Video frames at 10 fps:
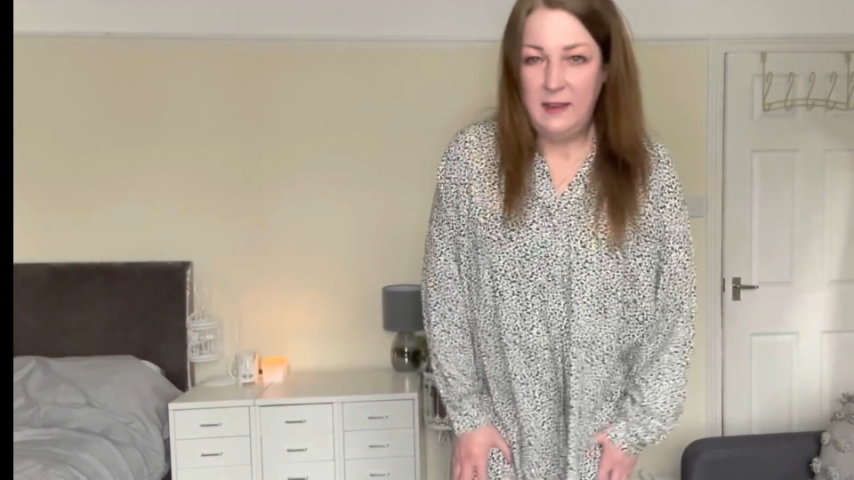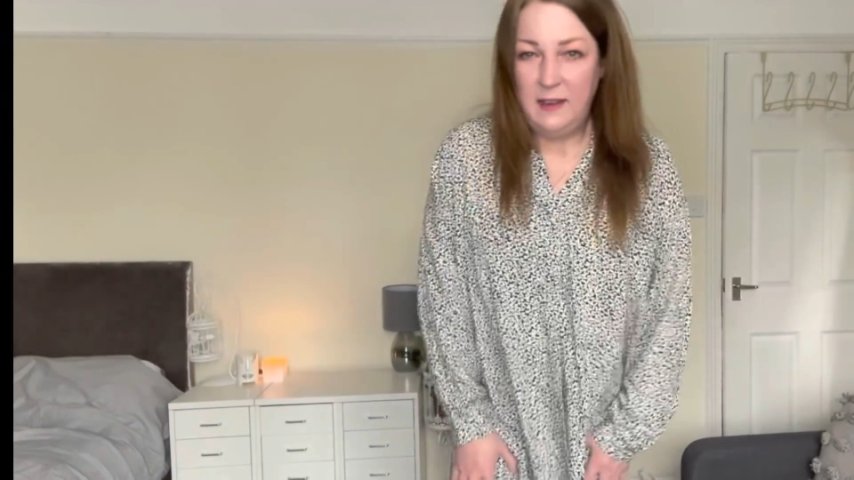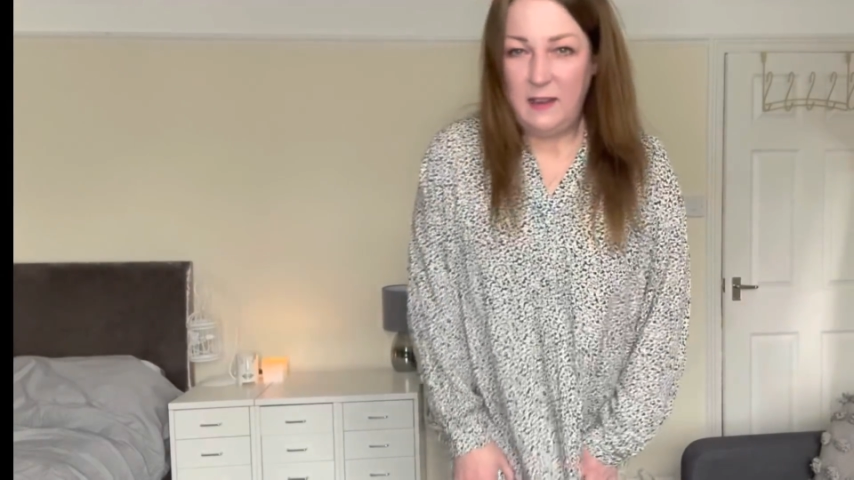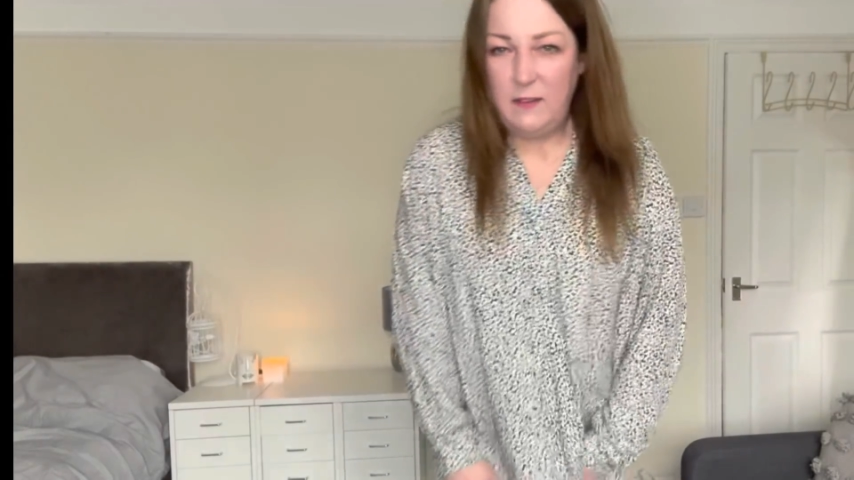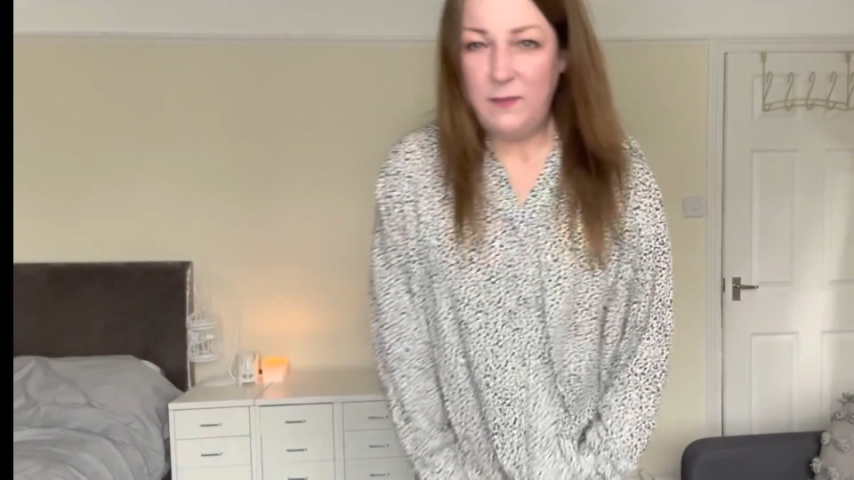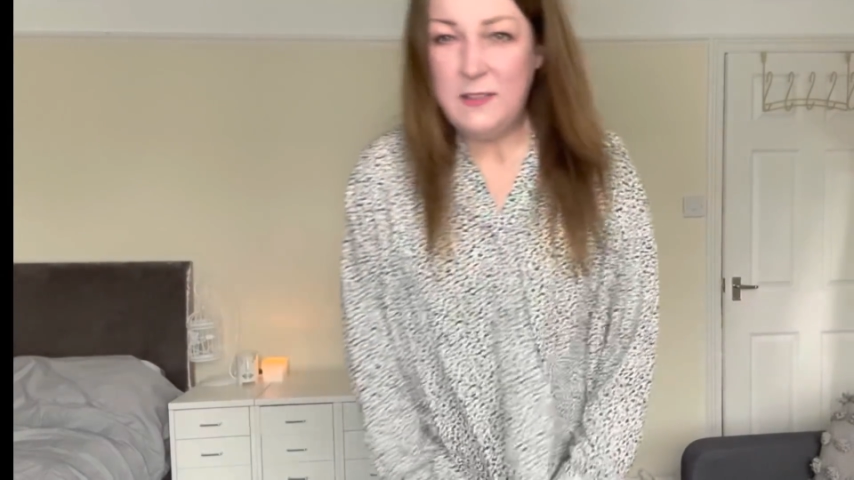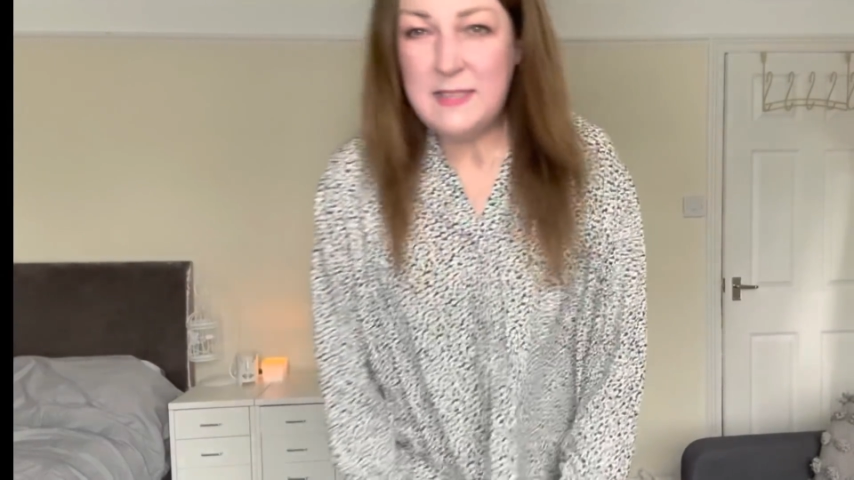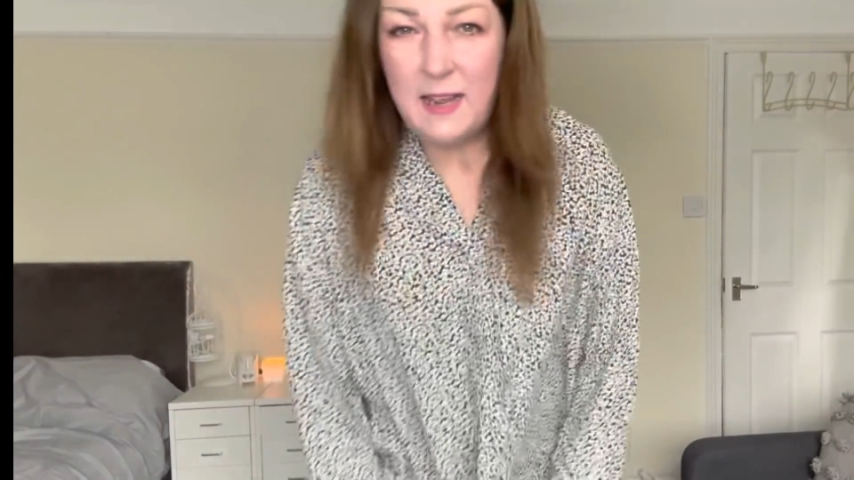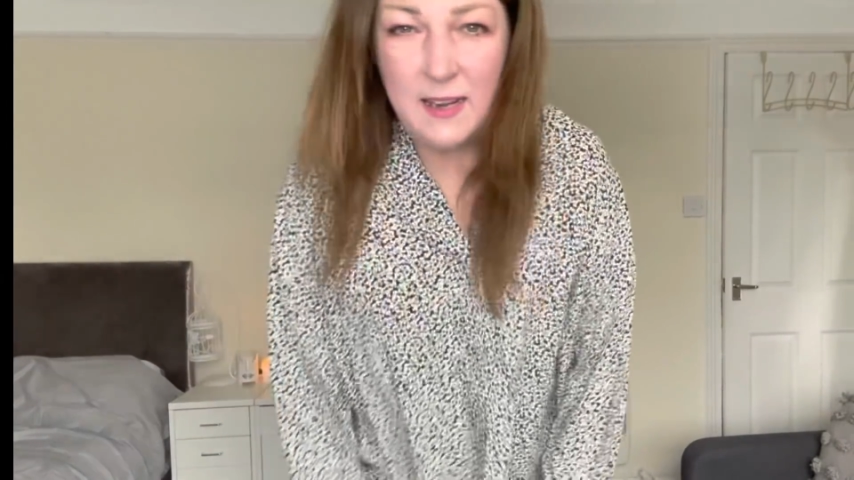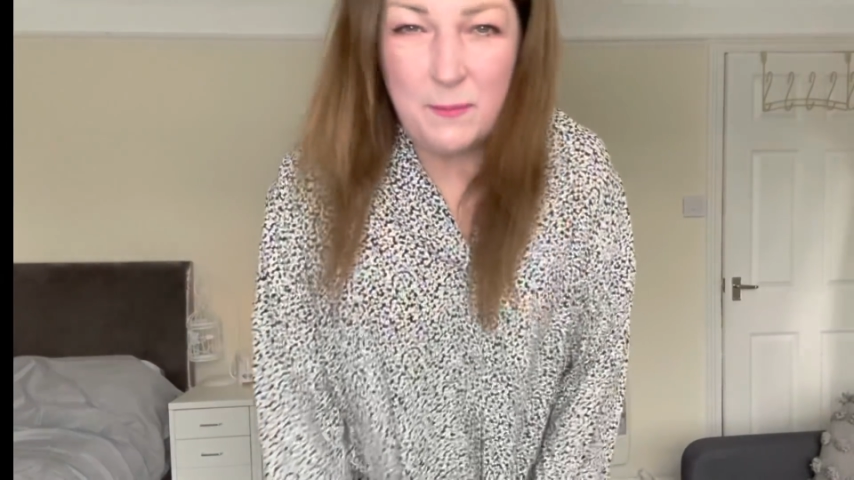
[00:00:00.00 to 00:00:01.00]
It feels
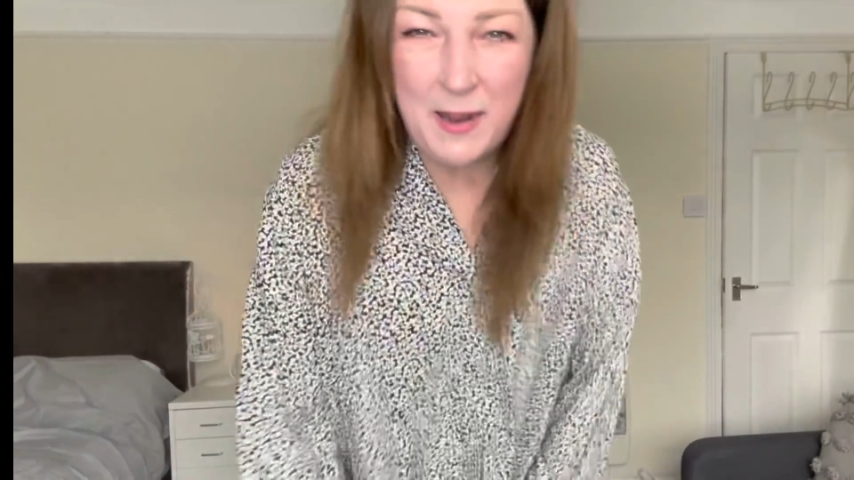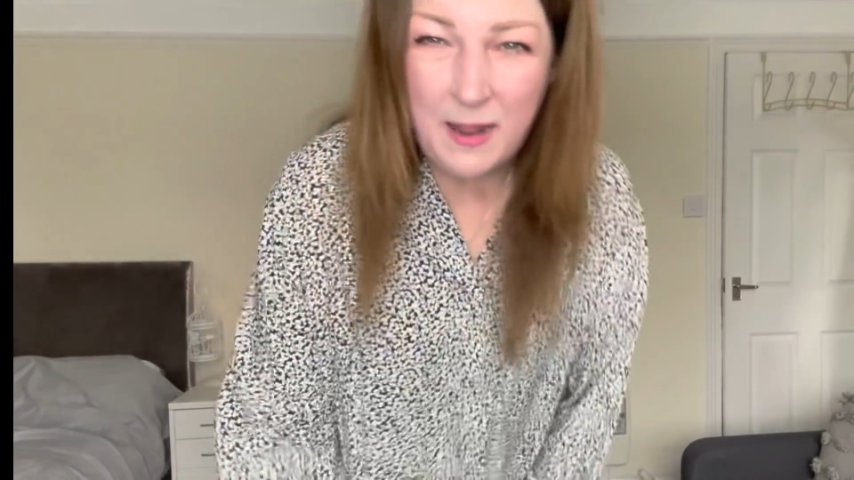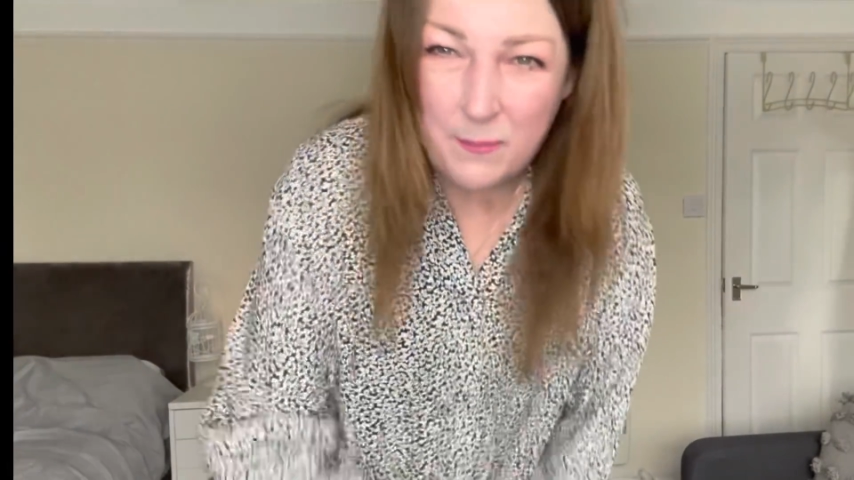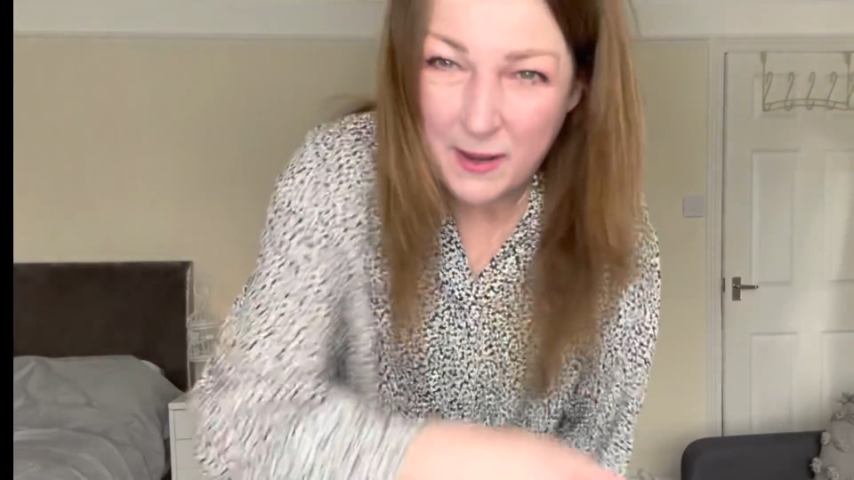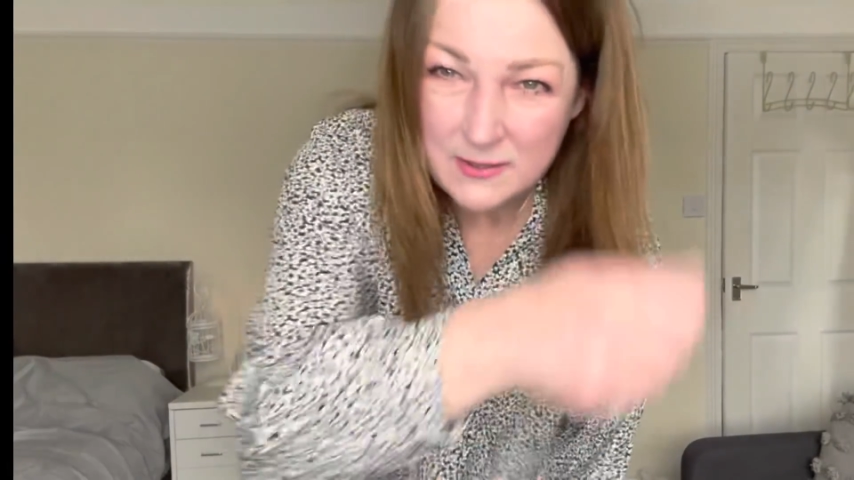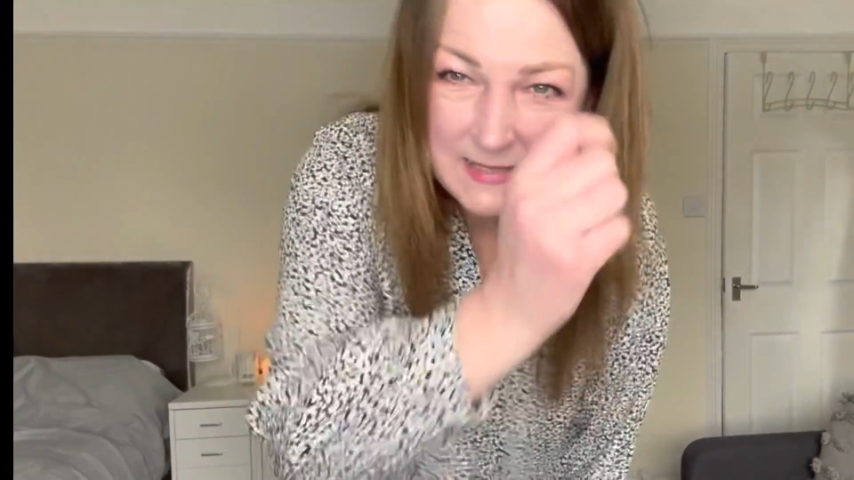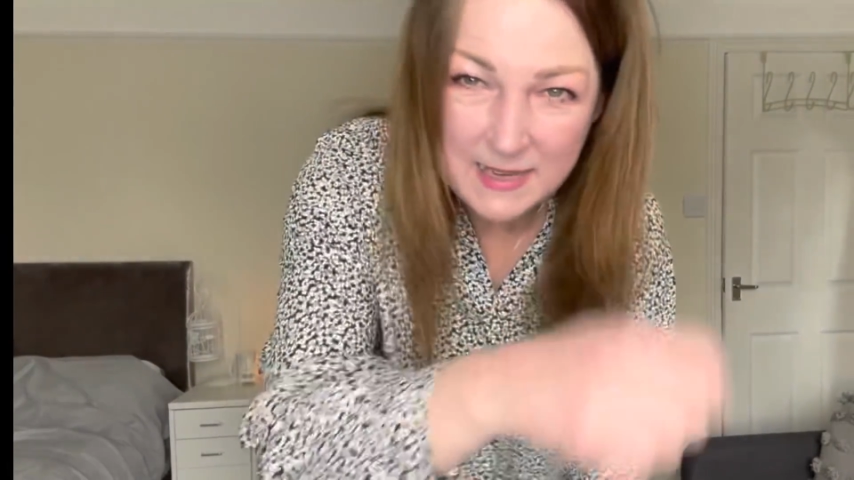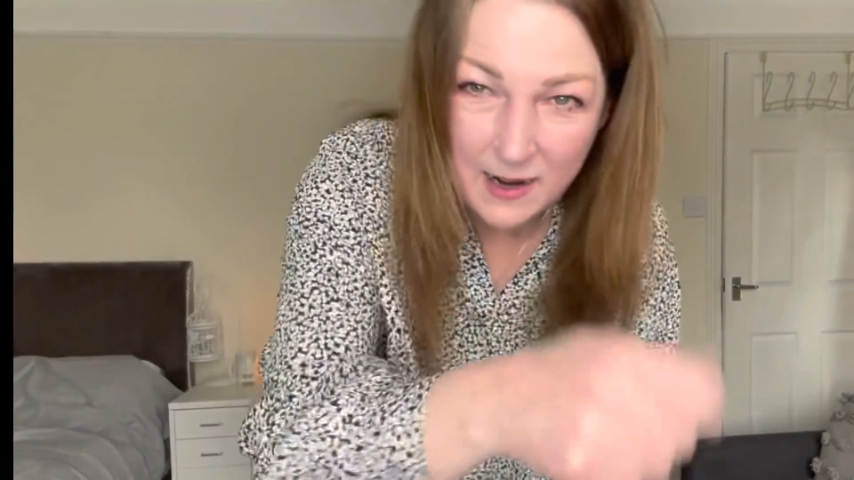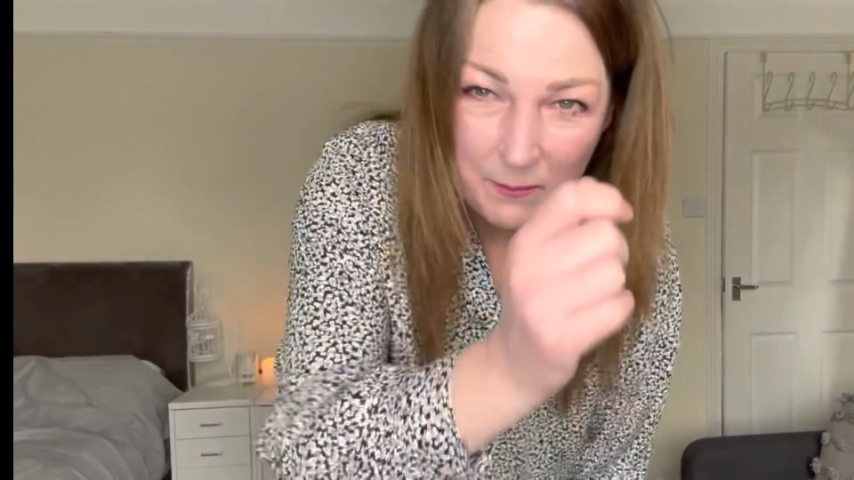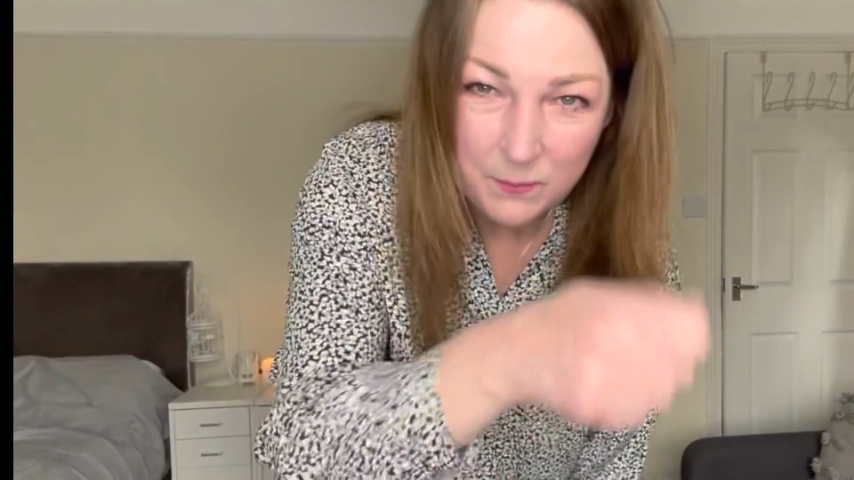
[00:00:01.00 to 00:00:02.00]
like I might about to
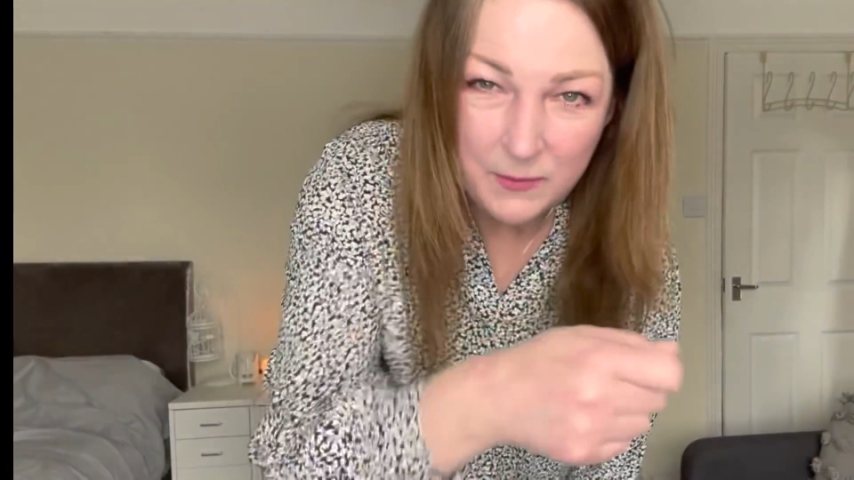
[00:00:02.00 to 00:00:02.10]
start,